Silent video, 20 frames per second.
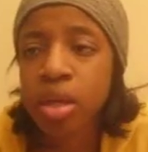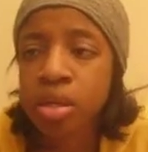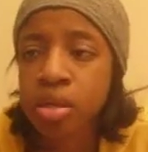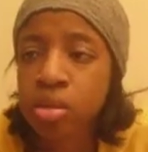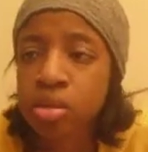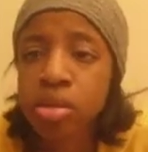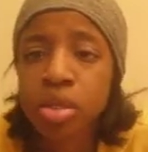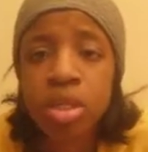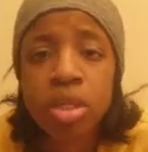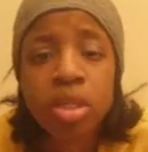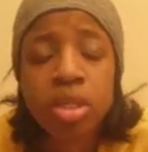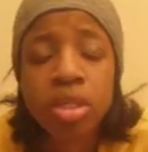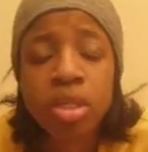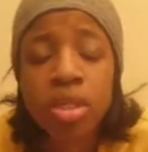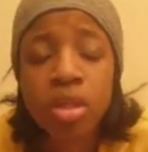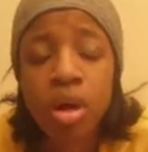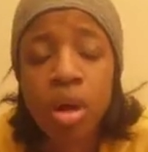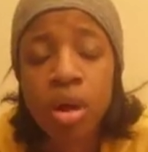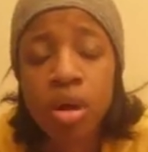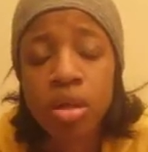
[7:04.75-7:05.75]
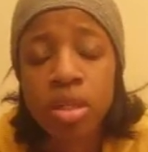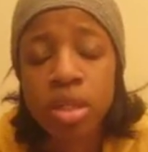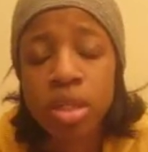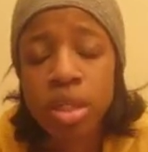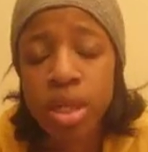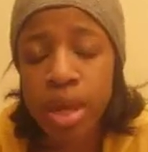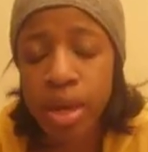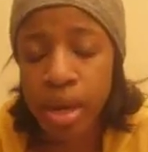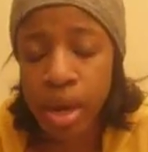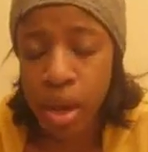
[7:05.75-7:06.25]
So she
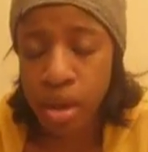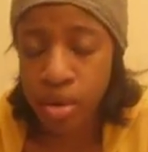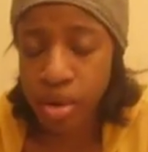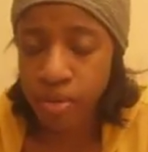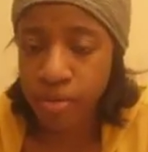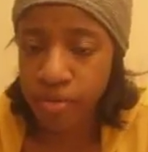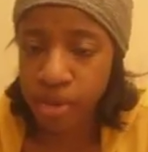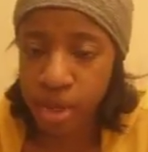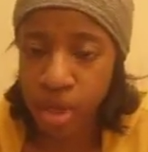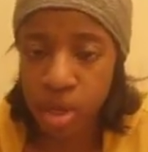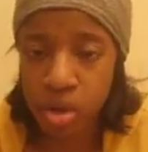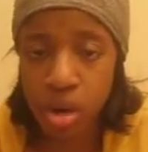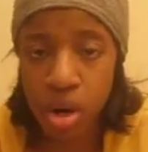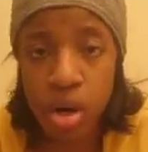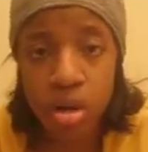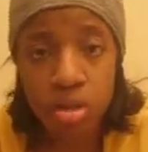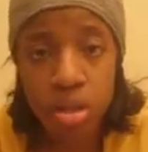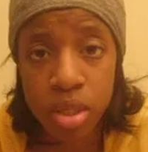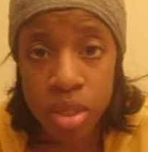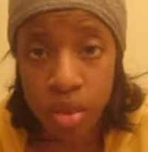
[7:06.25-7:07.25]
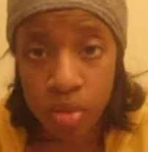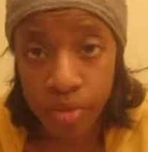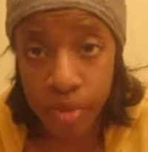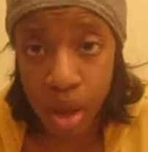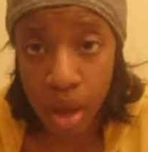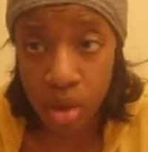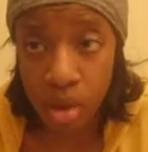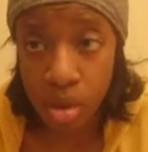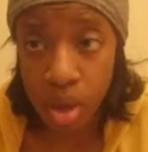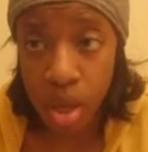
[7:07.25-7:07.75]
sat down and figured herself
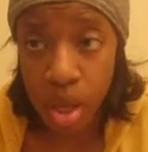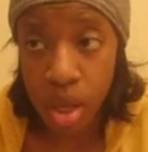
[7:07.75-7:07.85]
out,